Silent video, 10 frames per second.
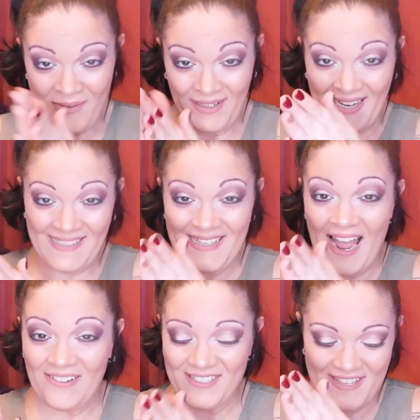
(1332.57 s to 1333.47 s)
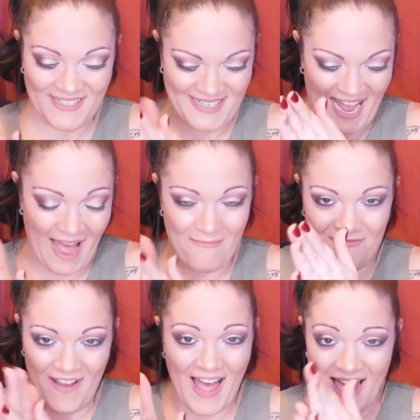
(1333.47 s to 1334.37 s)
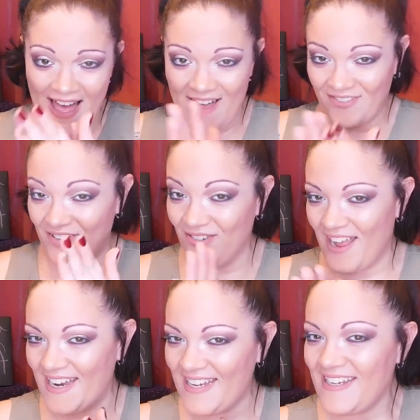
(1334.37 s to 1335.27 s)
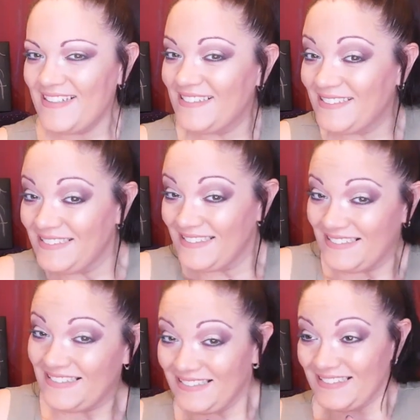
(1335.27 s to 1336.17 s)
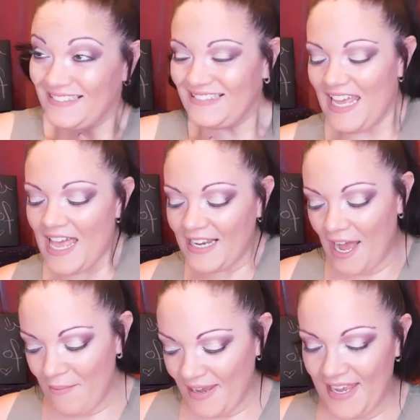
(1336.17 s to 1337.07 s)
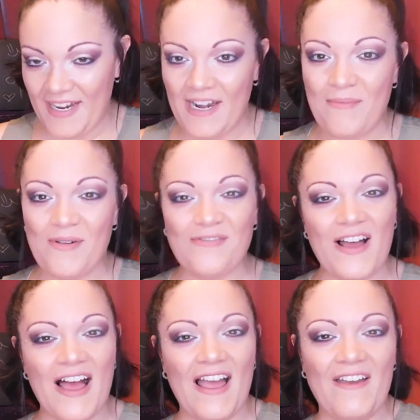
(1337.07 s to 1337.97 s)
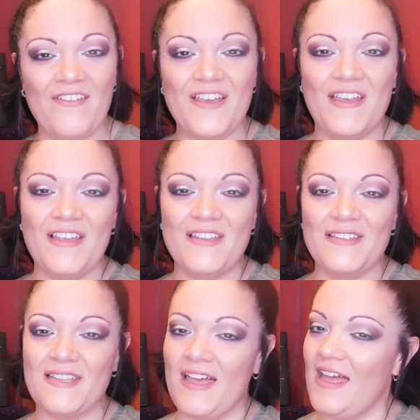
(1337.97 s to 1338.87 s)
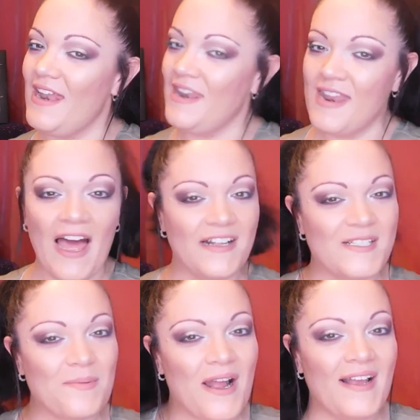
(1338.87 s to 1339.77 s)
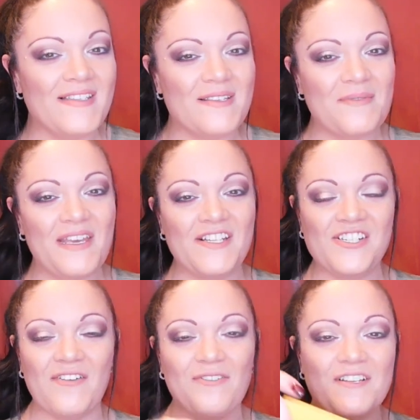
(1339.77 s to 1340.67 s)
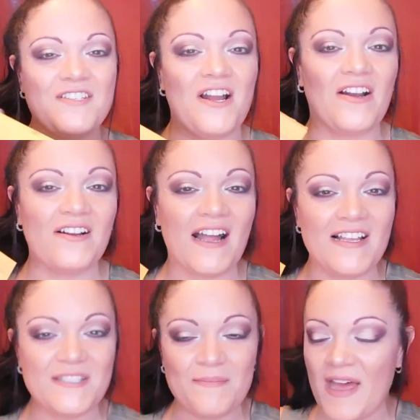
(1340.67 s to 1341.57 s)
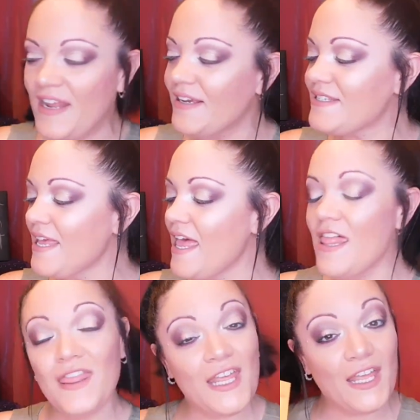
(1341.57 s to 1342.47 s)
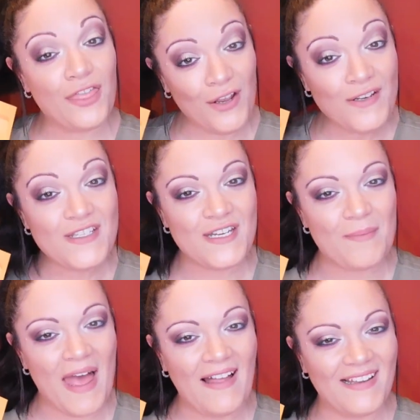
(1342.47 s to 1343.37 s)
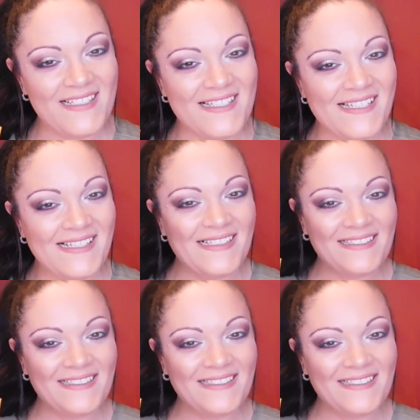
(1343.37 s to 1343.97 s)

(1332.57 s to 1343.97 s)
We're getting down to the top 5. You ready? Coming in at number 5 is, not a surprise to me, Jeffree Star Cosmetics, the Thirsty palette.